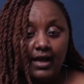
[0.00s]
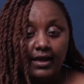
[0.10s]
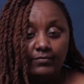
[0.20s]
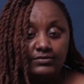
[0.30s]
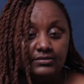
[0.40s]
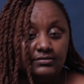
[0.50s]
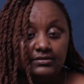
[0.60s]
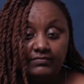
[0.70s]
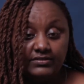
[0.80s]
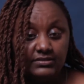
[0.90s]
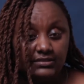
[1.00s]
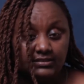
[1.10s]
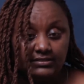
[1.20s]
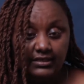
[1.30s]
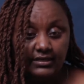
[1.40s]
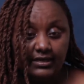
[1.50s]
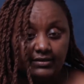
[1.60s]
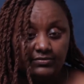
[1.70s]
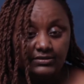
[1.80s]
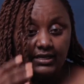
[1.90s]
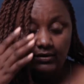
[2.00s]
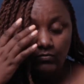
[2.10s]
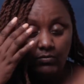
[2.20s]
I was devastated. And I was like,